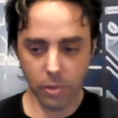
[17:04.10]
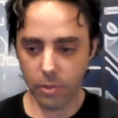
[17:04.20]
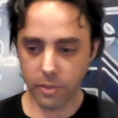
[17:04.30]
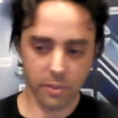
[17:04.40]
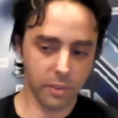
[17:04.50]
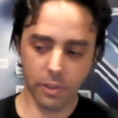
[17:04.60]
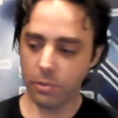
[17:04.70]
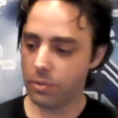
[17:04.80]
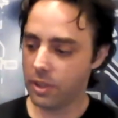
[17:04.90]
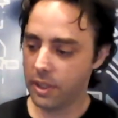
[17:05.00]
or
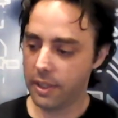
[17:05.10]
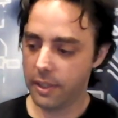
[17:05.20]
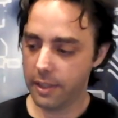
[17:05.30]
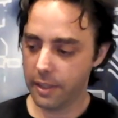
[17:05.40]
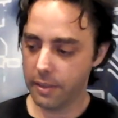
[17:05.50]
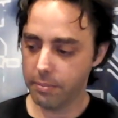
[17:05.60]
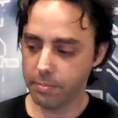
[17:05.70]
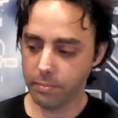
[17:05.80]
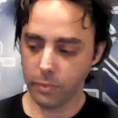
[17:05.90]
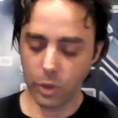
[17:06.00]
new
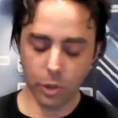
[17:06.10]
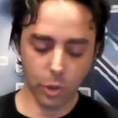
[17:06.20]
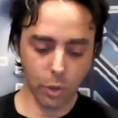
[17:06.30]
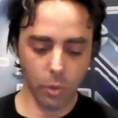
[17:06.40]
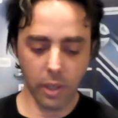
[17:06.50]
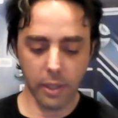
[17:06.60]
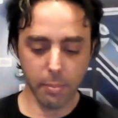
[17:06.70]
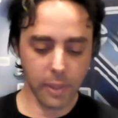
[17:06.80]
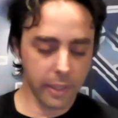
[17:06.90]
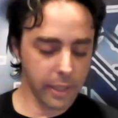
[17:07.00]
UI
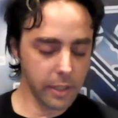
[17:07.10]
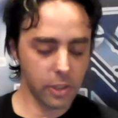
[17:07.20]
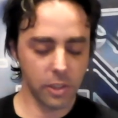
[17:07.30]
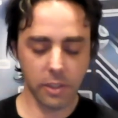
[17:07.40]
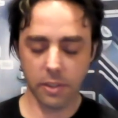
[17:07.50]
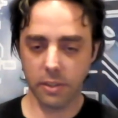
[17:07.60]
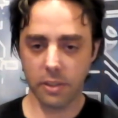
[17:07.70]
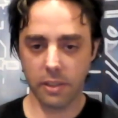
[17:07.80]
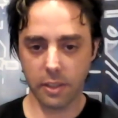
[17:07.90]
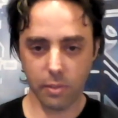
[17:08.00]
application
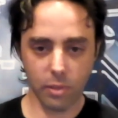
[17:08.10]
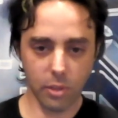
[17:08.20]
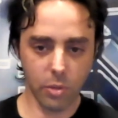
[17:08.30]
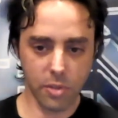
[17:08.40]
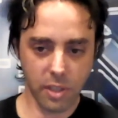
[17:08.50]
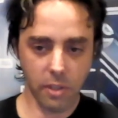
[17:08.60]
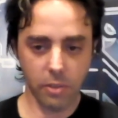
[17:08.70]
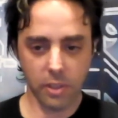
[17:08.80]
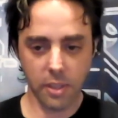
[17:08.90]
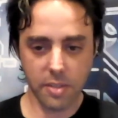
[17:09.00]
that do the
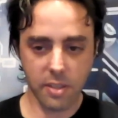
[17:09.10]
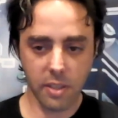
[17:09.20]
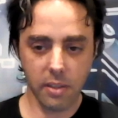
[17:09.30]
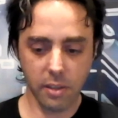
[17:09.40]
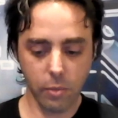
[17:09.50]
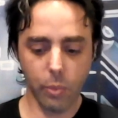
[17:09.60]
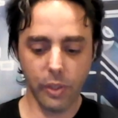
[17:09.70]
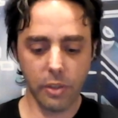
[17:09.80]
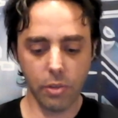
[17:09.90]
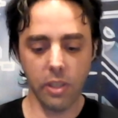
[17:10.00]
security testing. No, we
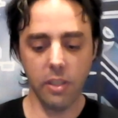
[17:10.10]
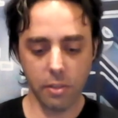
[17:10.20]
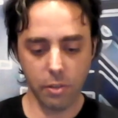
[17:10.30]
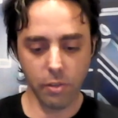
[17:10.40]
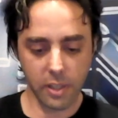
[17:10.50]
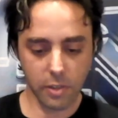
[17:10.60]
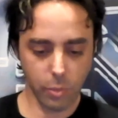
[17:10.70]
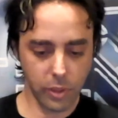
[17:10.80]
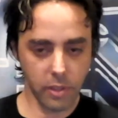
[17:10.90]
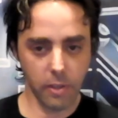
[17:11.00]
need to integrate
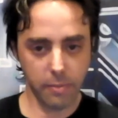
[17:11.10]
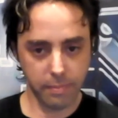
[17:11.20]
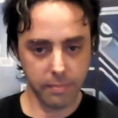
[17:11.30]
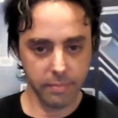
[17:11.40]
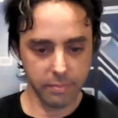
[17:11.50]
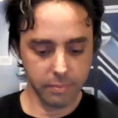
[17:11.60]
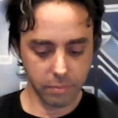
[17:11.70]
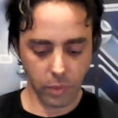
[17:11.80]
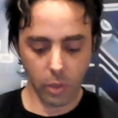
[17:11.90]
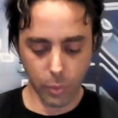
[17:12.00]
with
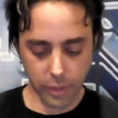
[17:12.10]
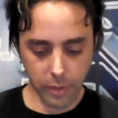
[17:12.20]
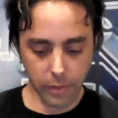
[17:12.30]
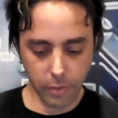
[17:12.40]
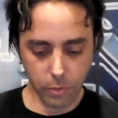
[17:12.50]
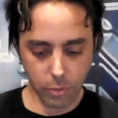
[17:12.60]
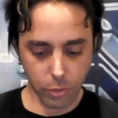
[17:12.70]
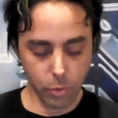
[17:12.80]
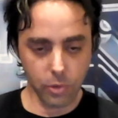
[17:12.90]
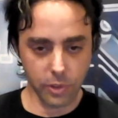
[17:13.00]
their own
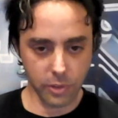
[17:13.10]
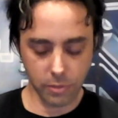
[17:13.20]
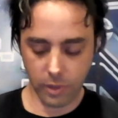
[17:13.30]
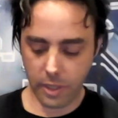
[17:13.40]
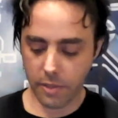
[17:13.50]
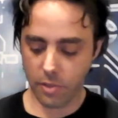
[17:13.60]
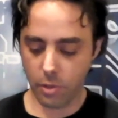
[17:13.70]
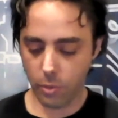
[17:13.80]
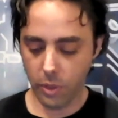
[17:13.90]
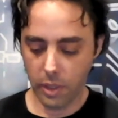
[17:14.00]
tools. Okay,
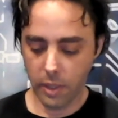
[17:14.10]
so